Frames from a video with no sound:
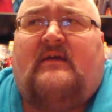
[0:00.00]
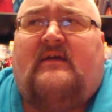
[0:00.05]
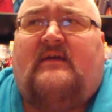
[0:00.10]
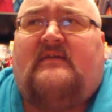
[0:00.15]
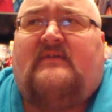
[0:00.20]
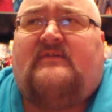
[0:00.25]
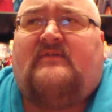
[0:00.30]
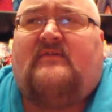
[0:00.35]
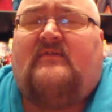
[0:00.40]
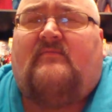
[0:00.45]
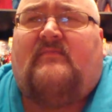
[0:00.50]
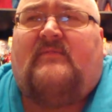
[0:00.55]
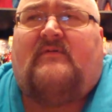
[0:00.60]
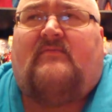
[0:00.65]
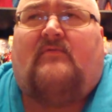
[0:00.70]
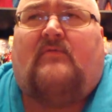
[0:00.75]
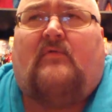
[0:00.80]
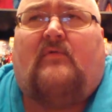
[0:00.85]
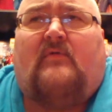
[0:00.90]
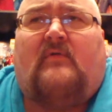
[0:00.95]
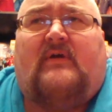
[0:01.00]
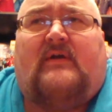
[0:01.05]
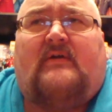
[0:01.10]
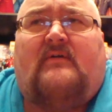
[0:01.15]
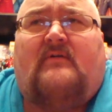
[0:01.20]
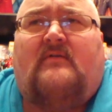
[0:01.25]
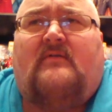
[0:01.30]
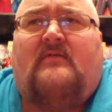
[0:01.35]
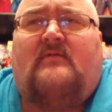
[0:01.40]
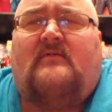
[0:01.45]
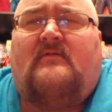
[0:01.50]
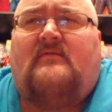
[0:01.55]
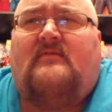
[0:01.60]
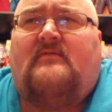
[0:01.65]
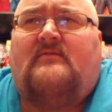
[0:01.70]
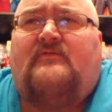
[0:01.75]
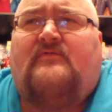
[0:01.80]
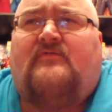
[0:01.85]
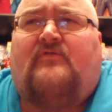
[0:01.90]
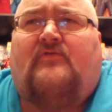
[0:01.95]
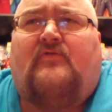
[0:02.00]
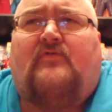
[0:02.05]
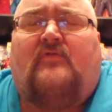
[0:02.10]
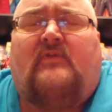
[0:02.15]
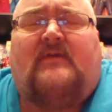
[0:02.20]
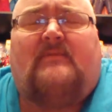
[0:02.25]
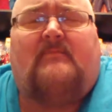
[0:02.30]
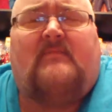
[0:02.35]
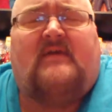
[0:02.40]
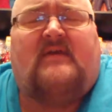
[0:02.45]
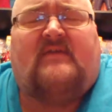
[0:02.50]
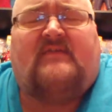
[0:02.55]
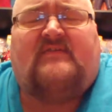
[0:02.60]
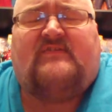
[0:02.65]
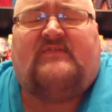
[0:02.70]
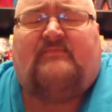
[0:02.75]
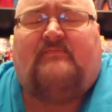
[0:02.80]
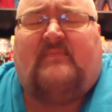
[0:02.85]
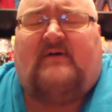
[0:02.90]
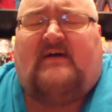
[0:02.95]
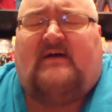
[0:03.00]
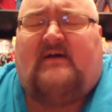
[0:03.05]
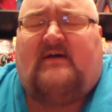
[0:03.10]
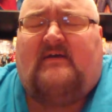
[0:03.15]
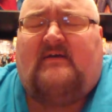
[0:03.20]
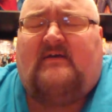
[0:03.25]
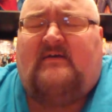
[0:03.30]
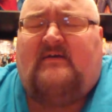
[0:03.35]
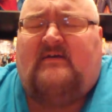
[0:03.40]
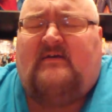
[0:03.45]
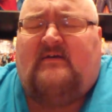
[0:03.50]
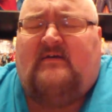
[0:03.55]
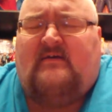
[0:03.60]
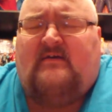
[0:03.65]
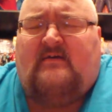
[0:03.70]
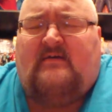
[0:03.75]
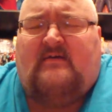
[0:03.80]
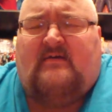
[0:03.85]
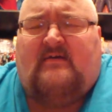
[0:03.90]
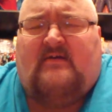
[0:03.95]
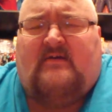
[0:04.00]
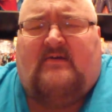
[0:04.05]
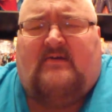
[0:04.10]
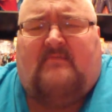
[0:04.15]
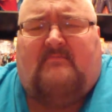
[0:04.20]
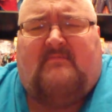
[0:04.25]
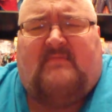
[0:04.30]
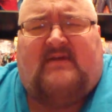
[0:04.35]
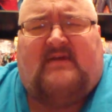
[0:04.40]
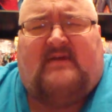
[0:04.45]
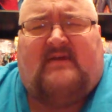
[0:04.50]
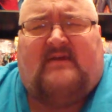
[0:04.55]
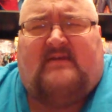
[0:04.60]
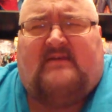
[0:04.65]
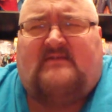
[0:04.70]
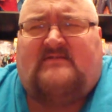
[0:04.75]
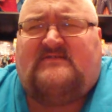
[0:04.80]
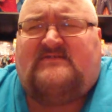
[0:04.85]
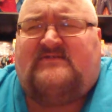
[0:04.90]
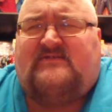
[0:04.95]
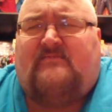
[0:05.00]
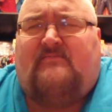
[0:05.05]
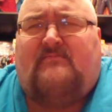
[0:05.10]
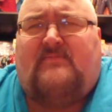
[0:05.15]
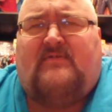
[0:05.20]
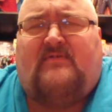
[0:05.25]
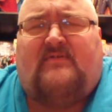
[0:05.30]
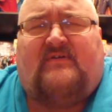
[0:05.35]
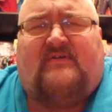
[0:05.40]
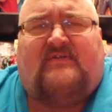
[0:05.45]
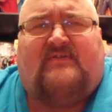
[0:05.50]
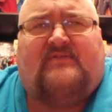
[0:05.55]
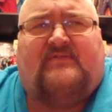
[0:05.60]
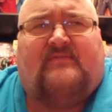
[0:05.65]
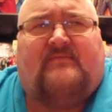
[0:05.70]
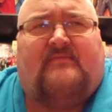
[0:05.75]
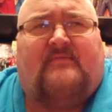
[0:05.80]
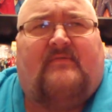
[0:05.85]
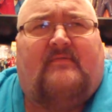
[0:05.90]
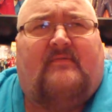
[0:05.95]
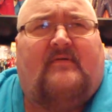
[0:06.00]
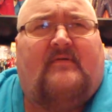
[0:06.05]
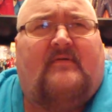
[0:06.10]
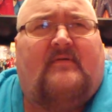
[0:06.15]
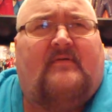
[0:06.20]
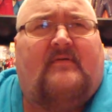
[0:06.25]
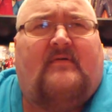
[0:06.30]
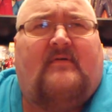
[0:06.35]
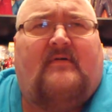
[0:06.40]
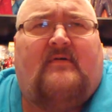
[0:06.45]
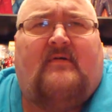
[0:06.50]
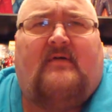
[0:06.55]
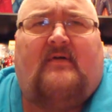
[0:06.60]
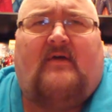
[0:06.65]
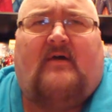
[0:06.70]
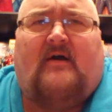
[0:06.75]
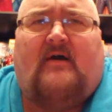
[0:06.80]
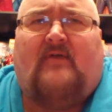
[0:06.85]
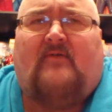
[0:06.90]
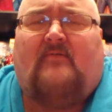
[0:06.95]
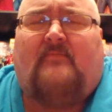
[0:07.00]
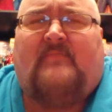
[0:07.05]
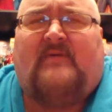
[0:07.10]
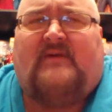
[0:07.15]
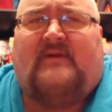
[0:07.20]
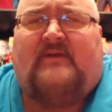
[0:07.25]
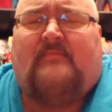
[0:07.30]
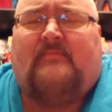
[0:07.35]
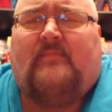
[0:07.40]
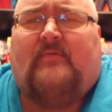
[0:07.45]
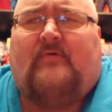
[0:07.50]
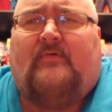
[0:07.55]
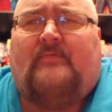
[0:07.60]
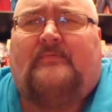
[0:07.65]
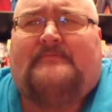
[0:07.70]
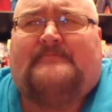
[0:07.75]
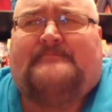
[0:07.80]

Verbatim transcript: And it's going to be really, truly missed by me and some millions of other people.